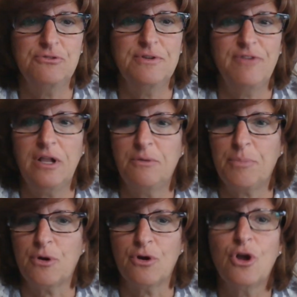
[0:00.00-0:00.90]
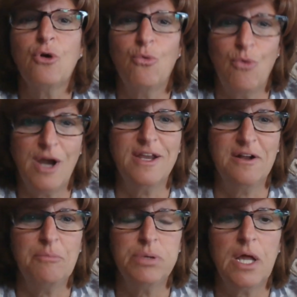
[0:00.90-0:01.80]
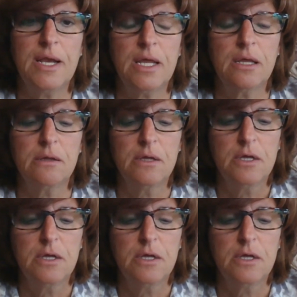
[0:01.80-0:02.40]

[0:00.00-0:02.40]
the new developer wanted uplighting.